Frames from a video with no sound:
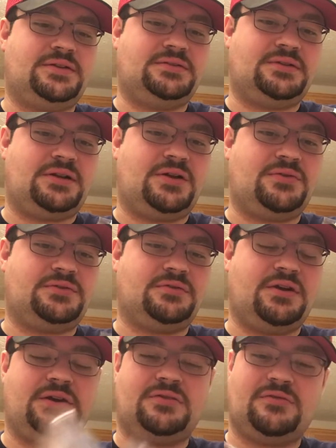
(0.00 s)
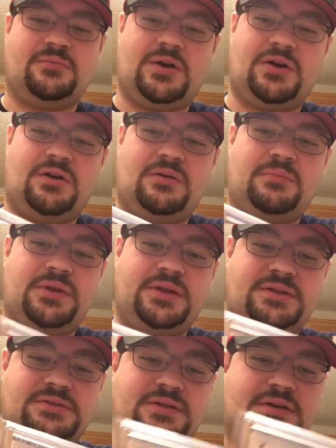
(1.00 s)
the lowest grade of them all, but
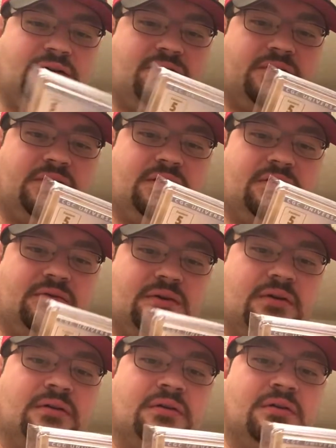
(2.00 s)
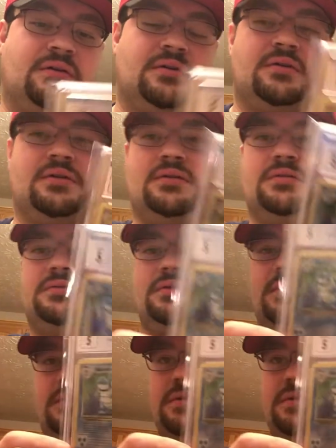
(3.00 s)
it's not going anywhere. So this